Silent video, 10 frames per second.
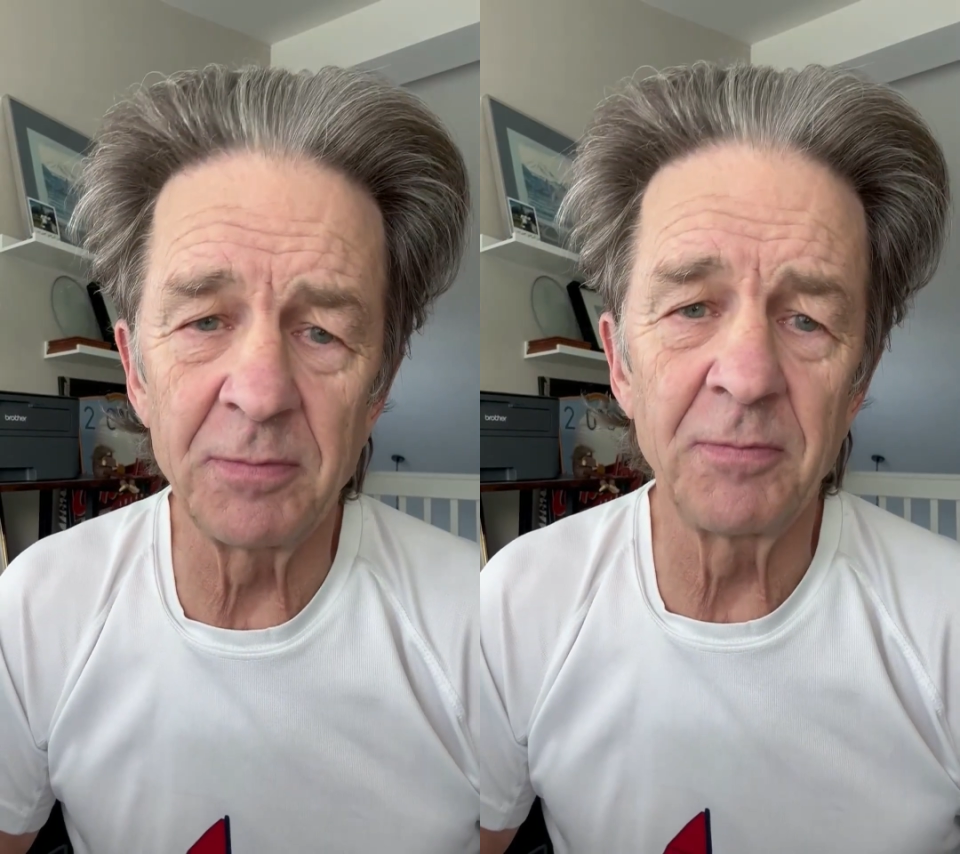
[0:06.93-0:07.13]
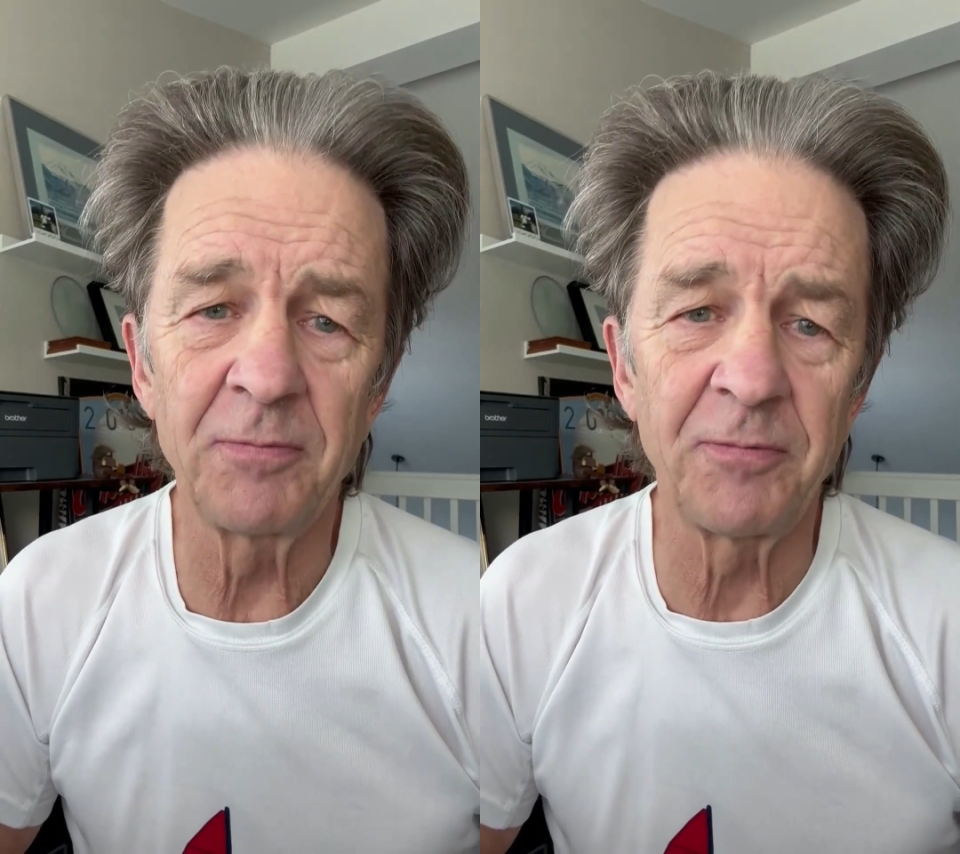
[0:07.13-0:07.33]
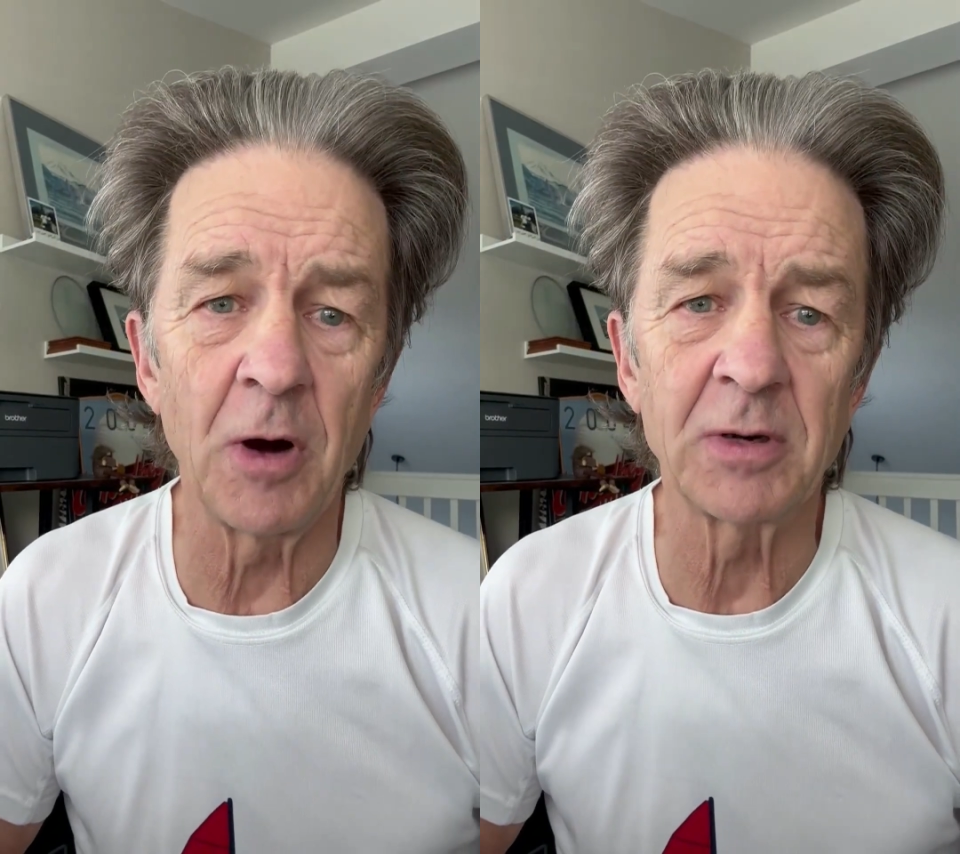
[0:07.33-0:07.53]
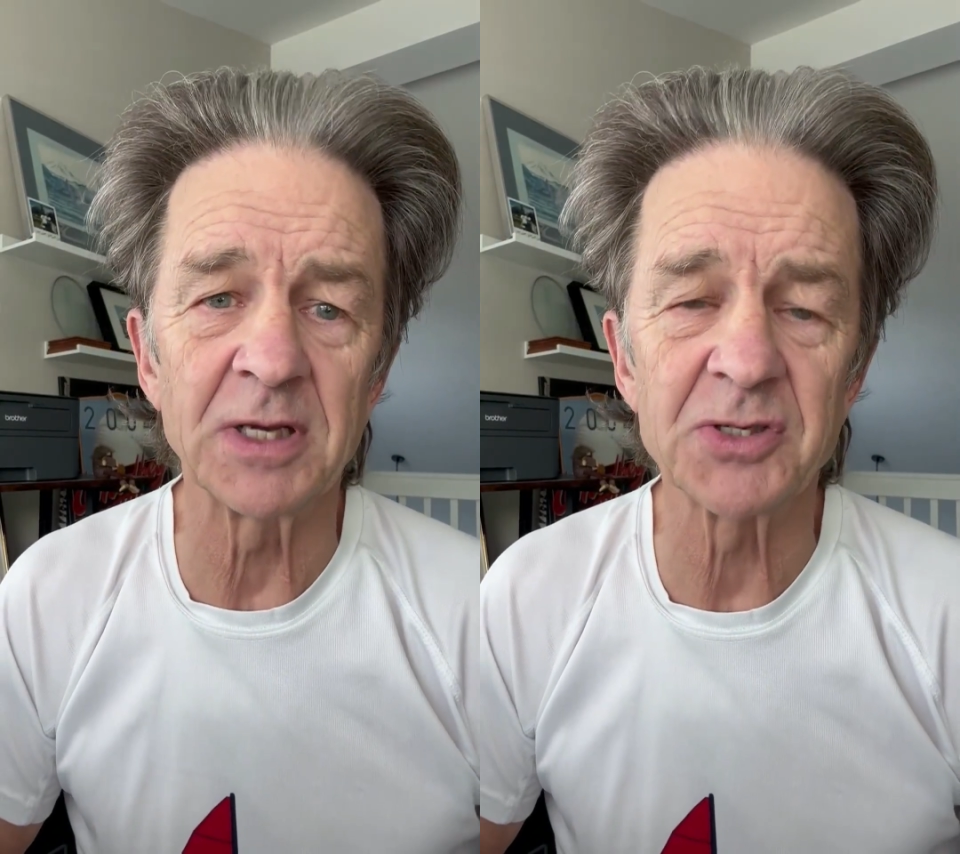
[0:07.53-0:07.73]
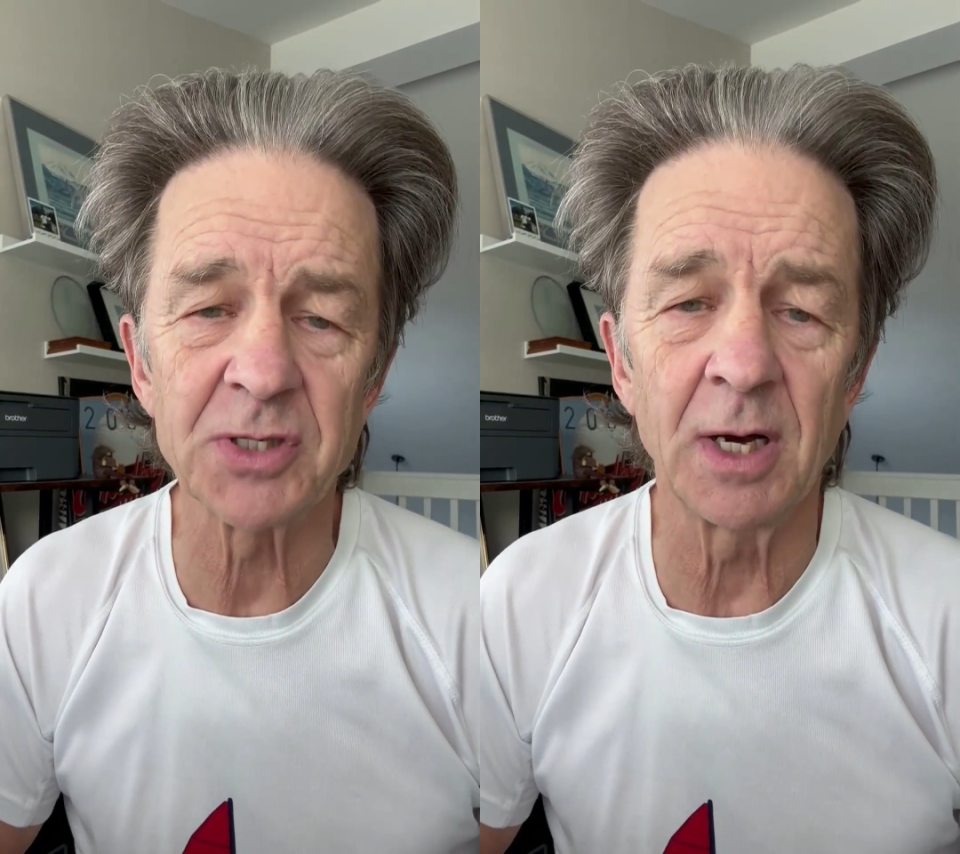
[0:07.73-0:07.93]

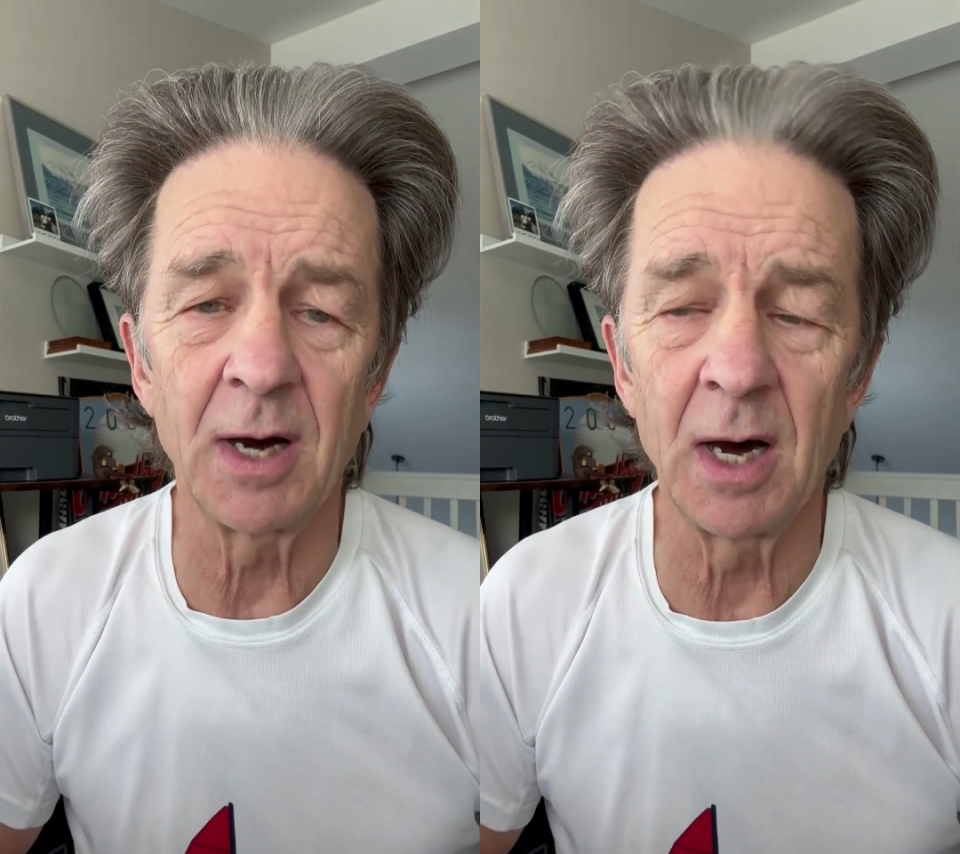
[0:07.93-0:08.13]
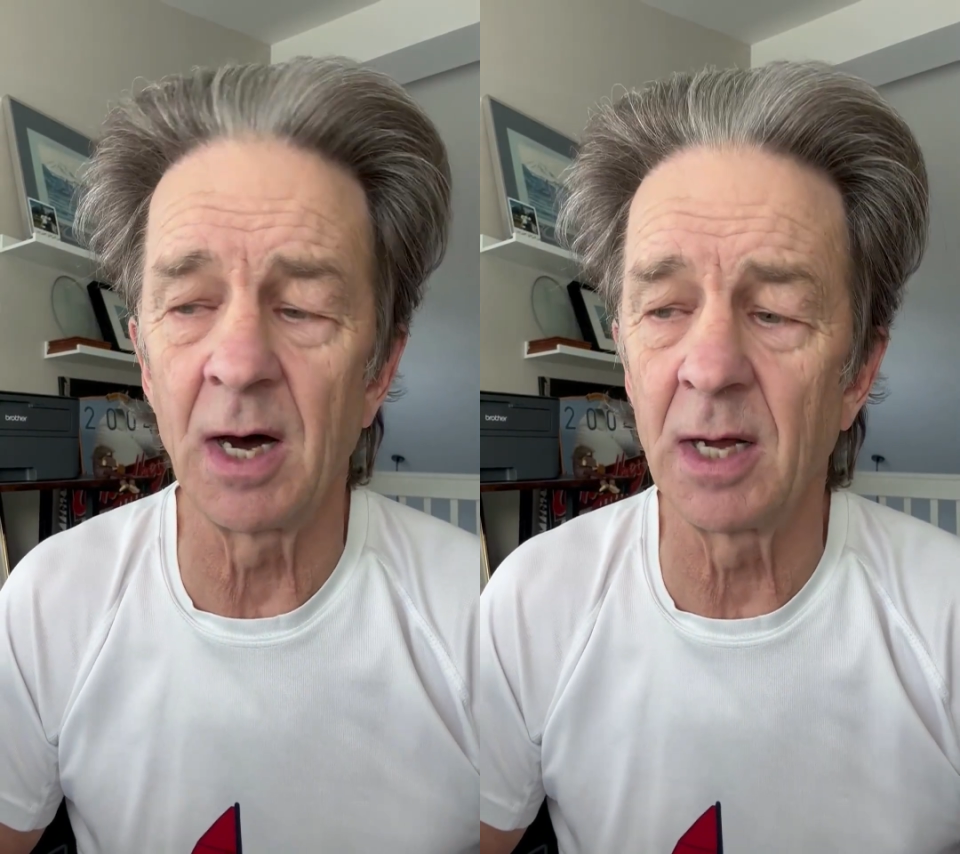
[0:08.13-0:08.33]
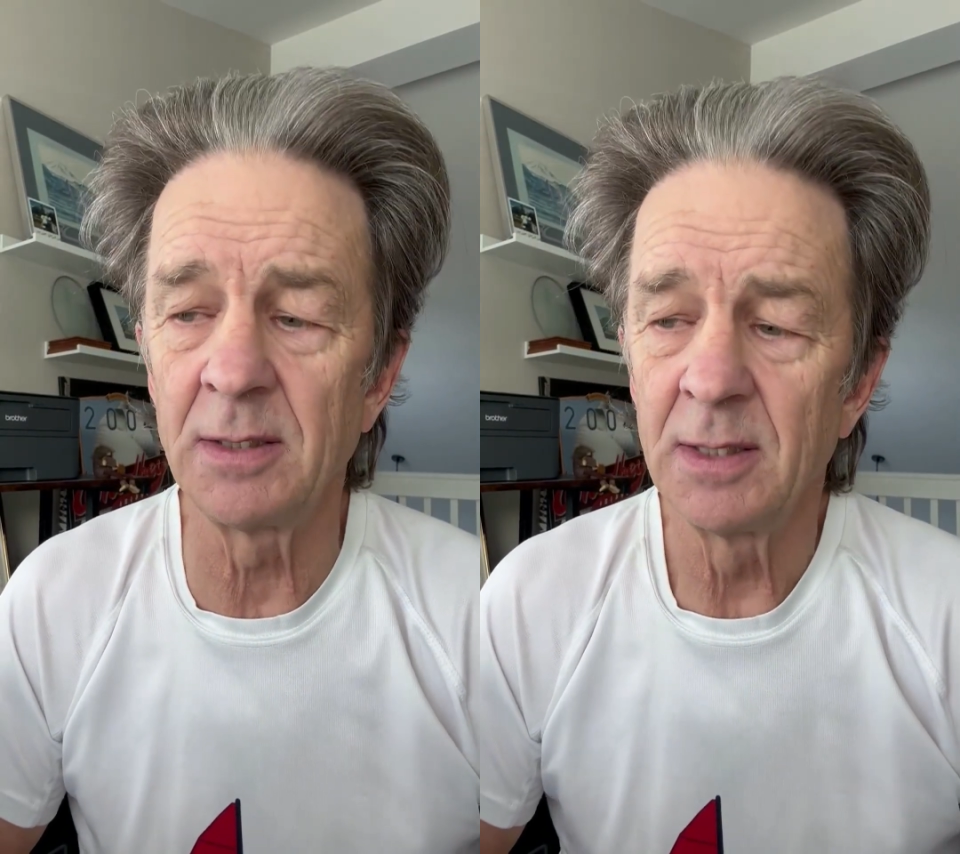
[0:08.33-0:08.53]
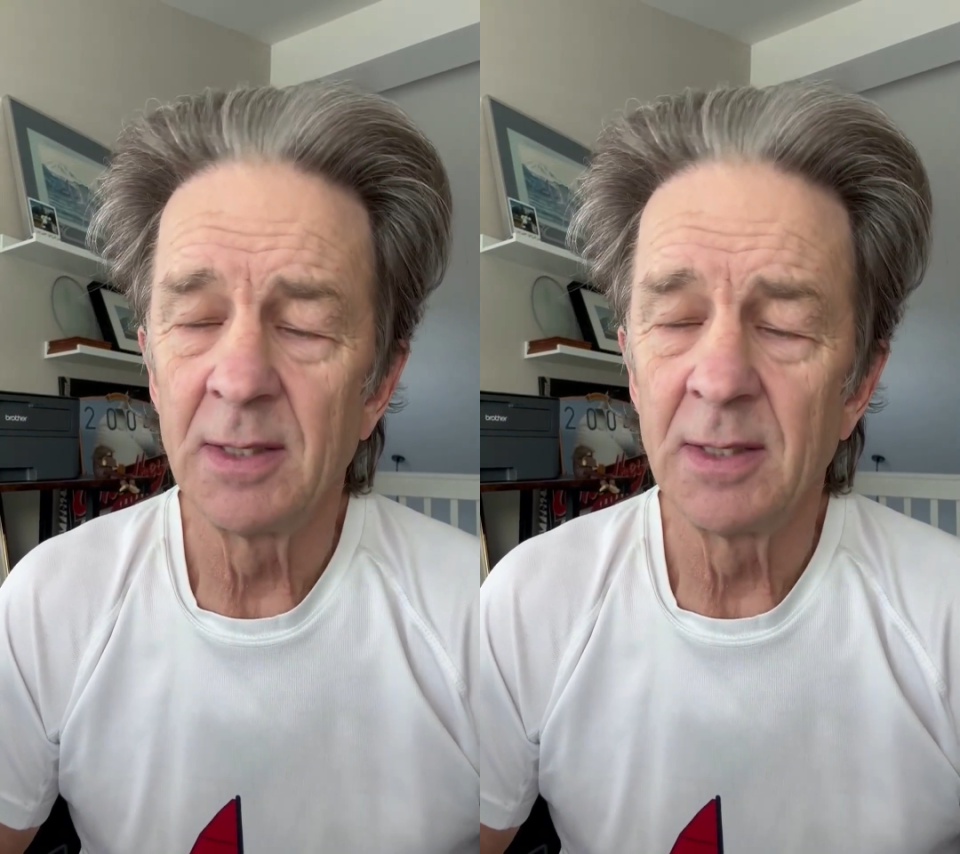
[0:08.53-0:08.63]
focused on